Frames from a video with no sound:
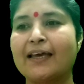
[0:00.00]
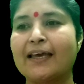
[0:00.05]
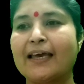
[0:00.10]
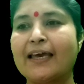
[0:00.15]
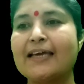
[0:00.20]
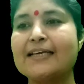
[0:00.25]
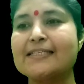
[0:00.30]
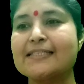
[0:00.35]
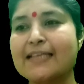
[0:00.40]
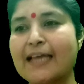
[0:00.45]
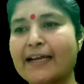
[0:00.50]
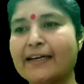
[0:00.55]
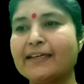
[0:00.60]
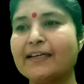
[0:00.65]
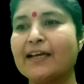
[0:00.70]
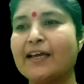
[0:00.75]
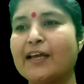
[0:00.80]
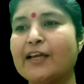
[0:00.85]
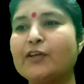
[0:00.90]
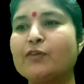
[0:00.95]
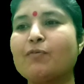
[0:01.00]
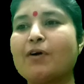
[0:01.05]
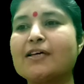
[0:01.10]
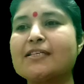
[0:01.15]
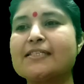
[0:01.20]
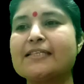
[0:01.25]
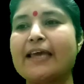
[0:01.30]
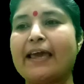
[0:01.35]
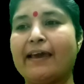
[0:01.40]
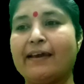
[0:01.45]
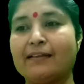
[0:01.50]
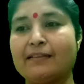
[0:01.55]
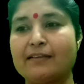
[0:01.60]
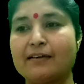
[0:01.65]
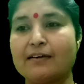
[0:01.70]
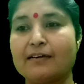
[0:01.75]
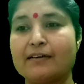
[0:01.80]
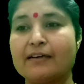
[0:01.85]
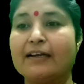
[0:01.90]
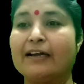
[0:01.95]
He said it was
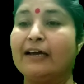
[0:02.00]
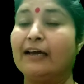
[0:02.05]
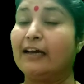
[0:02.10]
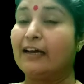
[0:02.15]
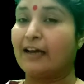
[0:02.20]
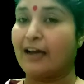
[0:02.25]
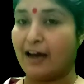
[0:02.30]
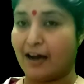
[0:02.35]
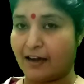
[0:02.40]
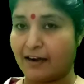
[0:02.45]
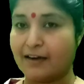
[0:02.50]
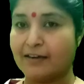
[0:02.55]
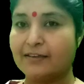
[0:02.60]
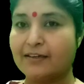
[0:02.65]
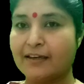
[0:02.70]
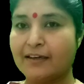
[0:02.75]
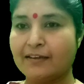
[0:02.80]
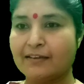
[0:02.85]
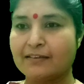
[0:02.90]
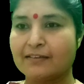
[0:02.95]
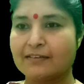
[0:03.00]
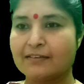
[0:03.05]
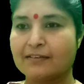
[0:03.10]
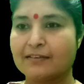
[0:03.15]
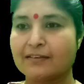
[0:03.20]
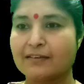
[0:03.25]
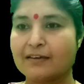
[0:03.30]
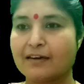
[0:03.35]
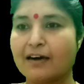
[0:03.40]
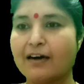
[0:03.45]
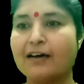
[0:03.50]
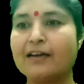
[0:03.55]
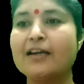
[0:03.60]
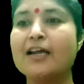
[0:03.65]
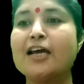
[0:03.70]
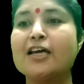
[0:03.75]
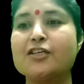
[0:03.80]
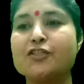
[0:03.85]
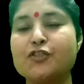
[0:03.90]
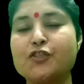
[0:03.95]
either karate or
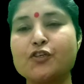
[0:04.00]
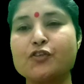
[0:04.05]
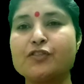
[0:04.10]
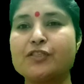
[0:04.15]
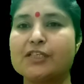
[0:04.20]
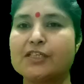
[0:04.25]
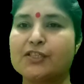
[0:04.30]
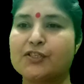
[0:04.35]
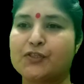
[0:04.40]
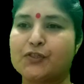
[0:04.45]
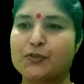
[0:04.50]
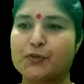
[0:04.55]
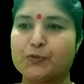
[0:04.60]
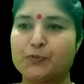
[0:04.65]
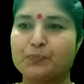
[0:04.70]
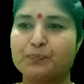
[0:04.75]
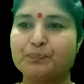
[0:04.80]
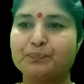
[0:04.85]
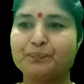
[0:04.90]
jujitsu.